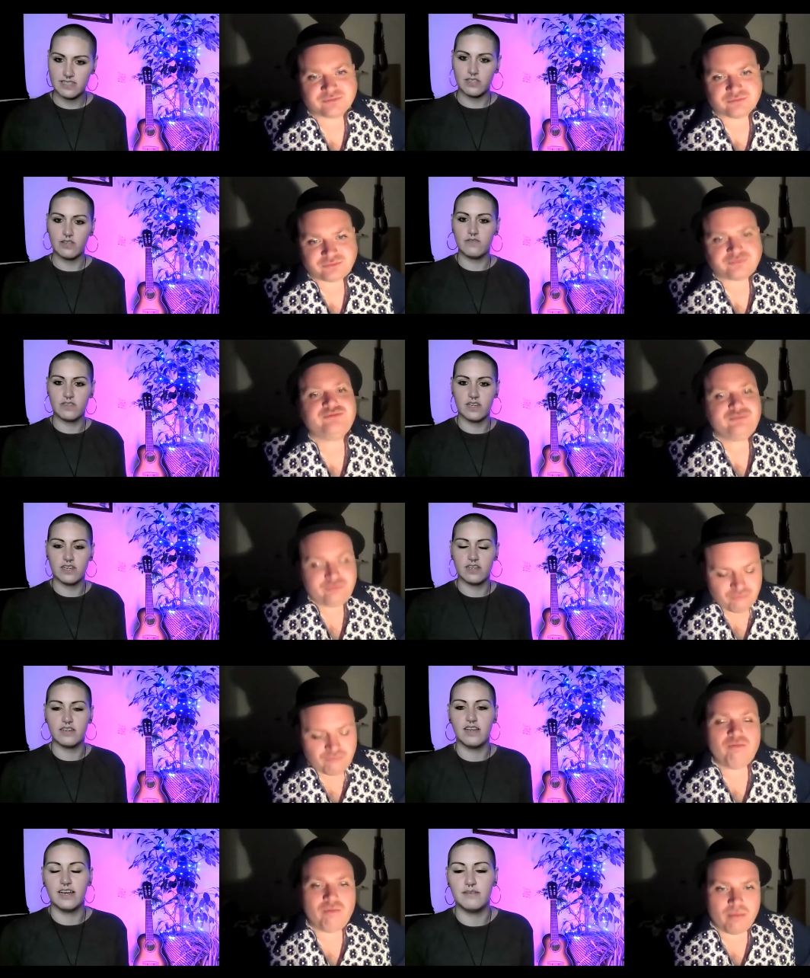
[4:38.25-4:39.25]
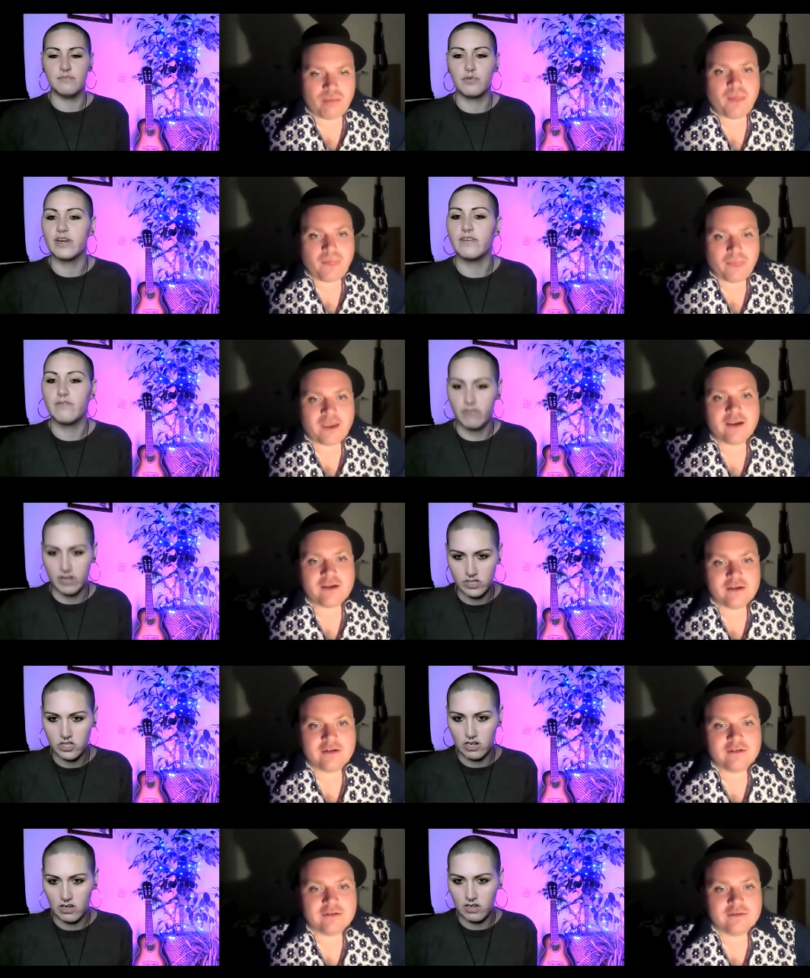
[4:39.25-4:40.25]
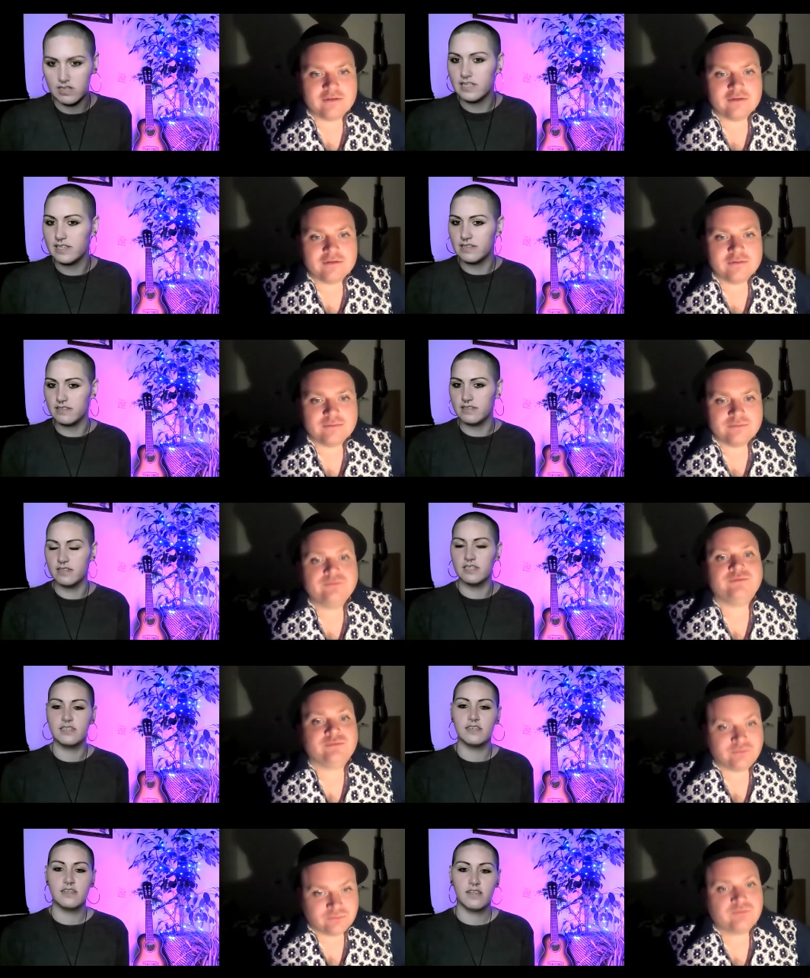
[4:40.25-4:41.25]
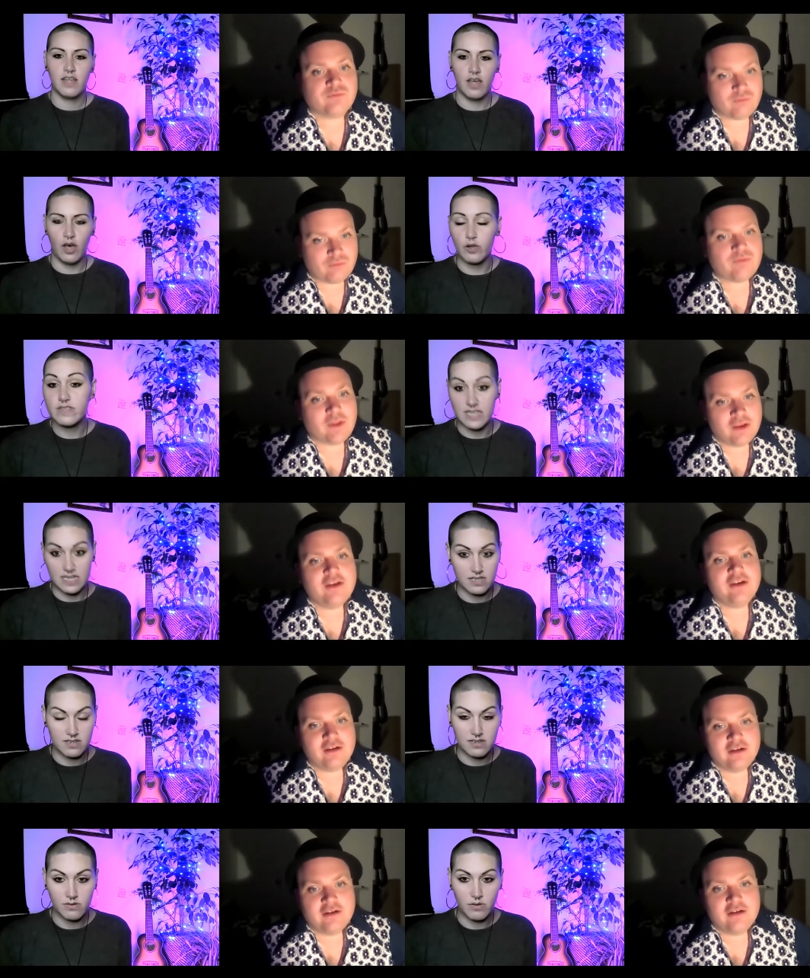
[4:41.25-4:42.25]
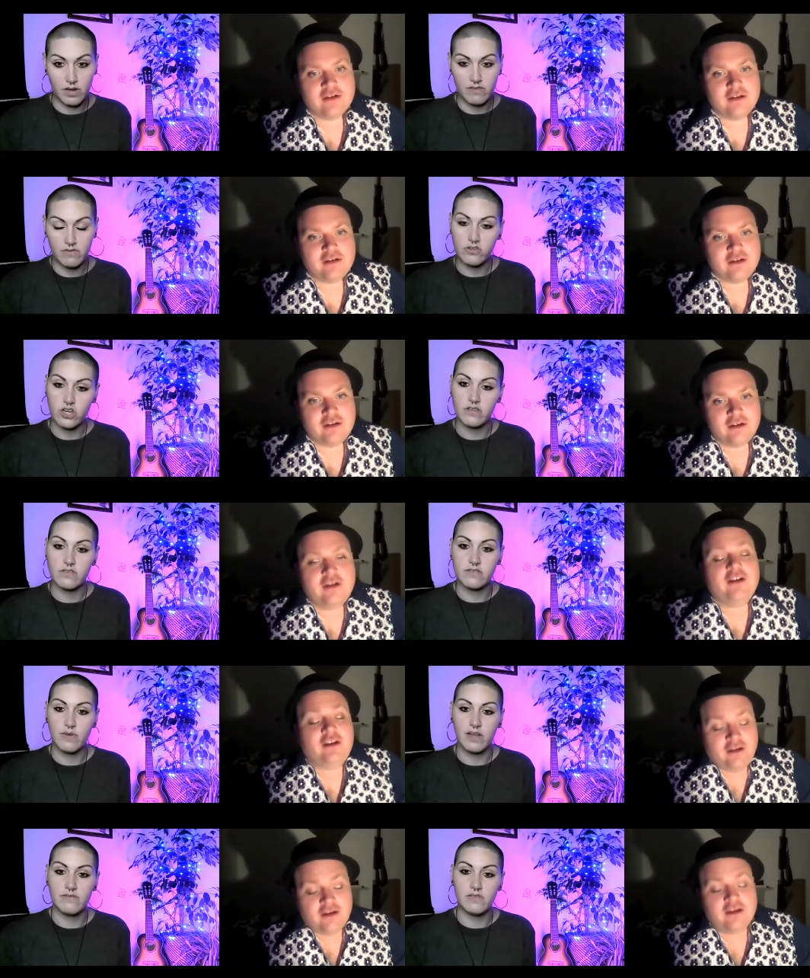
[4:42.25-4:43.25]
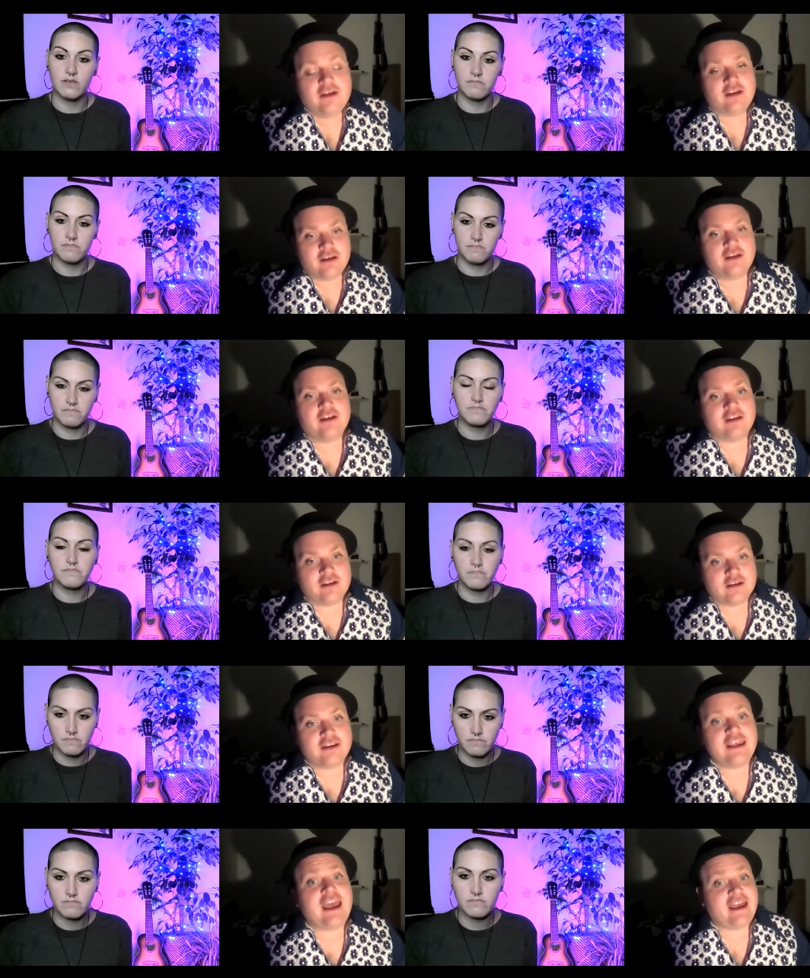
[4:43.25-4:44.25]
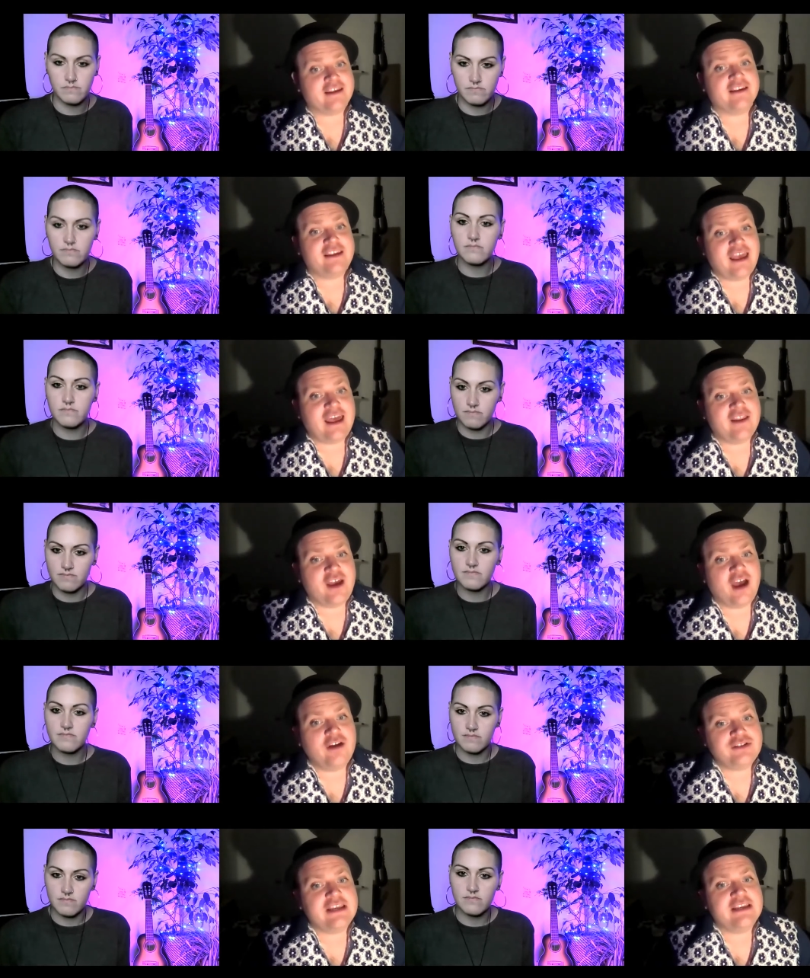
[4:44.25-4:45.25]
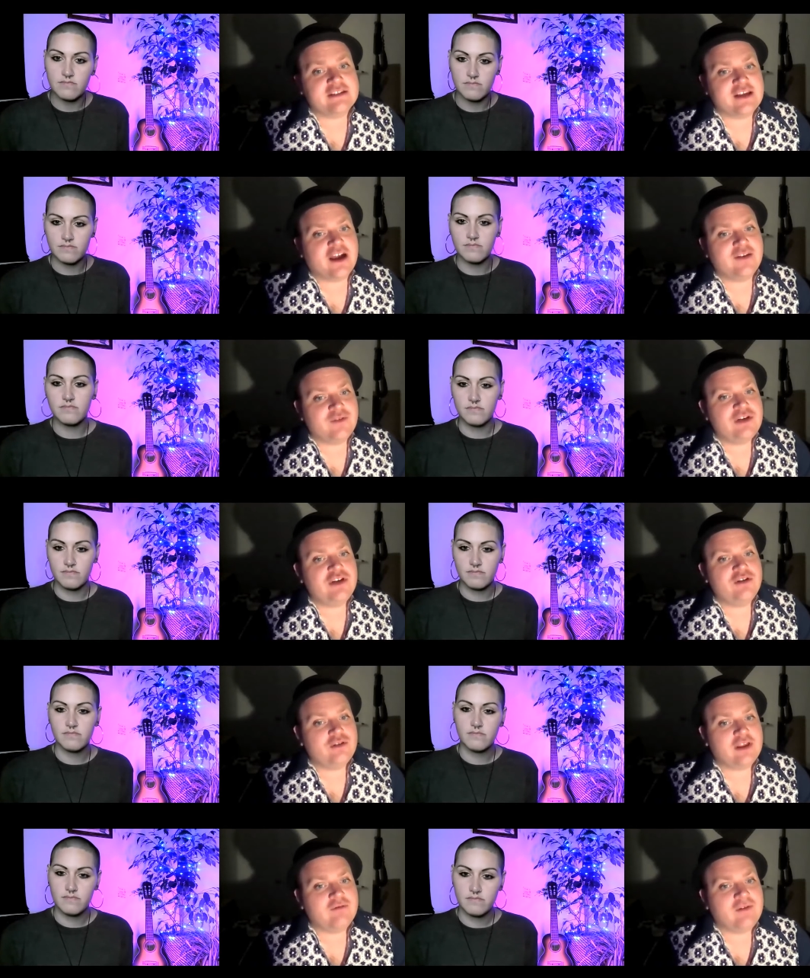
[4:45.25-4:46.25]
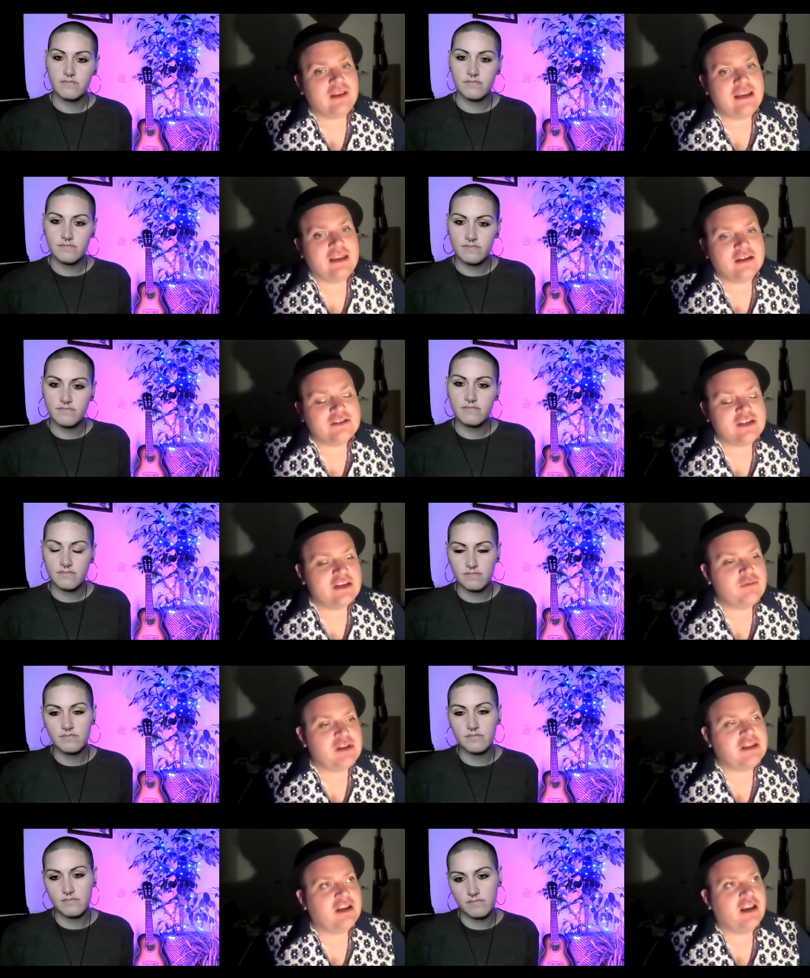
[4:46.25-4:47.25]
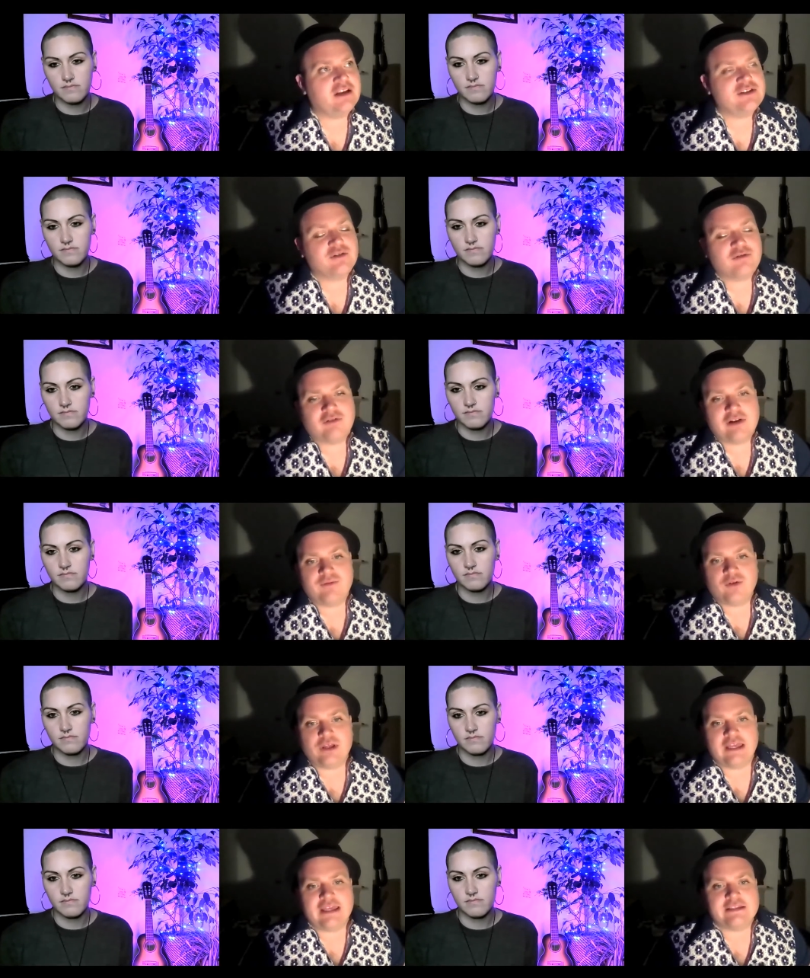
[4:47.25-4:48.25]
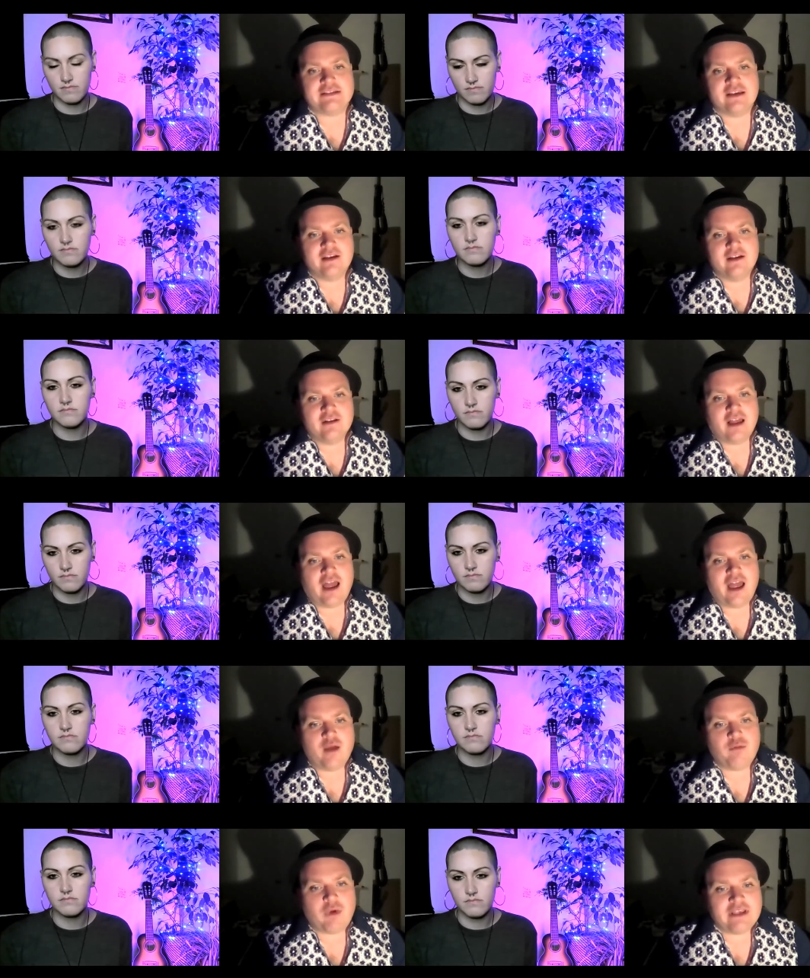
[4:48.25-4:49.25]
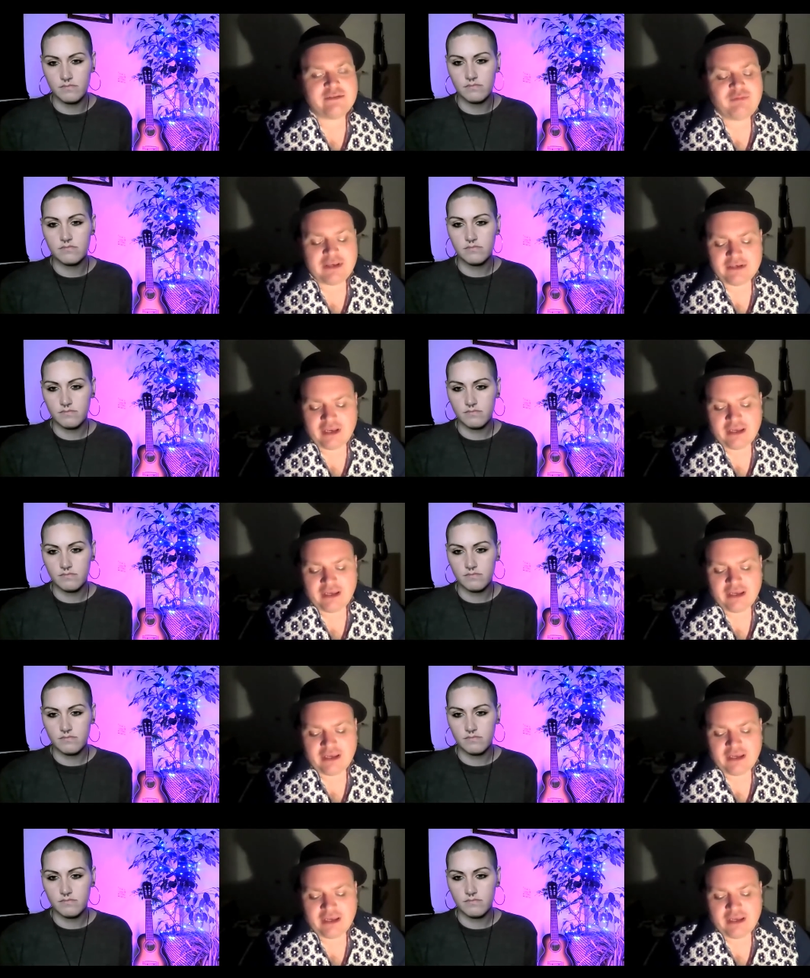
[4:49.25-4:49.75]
Speaker 1: So you've done um, mm-hmm. Brighton Fringe a lot and hosted quite a few shows as well, haven't you?
Speaker 2: Yeah, yeah. The hosting is kind of a new thing, really. It's only been in the last sort of three, four years. Mm. Um, I spent a